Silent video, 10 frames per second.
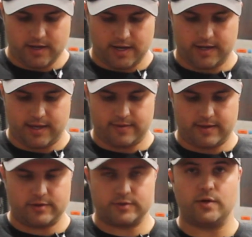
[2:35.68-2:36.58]
And again,
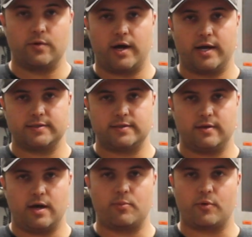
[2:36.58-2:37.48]
there's no cost
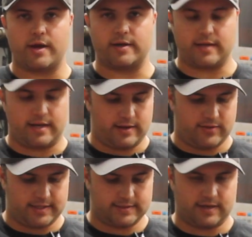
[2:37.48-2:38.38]
upgrade to any of
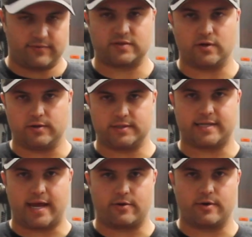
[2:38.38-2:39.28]
that stuff. It's all
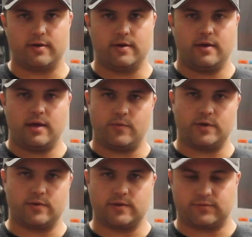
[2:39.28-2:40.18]
standard, and we
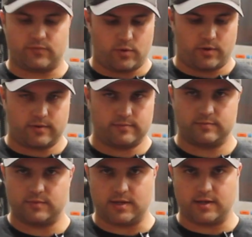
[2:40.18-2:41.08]
do this for
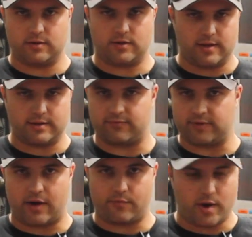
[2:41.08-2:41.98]
the
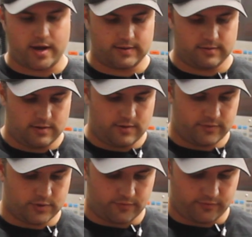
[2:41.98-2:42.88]
flat rate
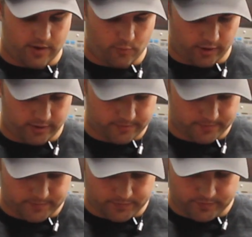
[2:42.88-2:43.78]
for doing framework.
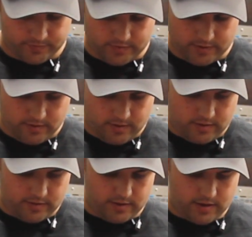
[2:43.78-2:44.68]

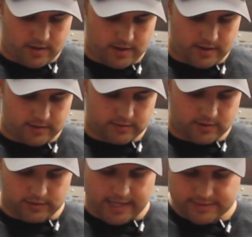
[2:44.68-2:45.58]

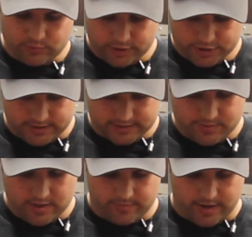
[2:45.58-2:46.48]
The last portion to
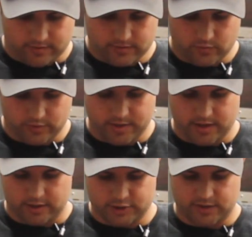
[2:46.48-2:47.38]
speak about would
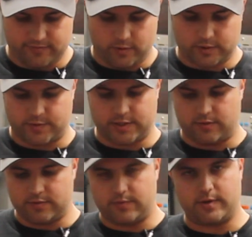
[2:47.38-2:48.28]
be on Gen 4s, we
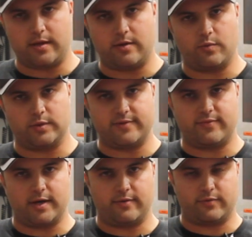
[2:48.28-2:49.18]
don't do any
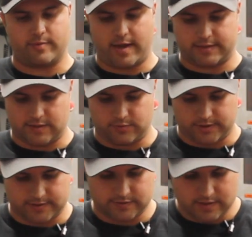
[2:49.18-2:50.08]
relief cut for the magazine
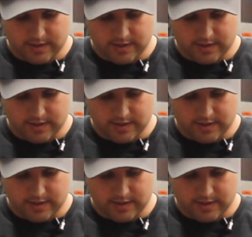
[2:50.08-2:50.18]
release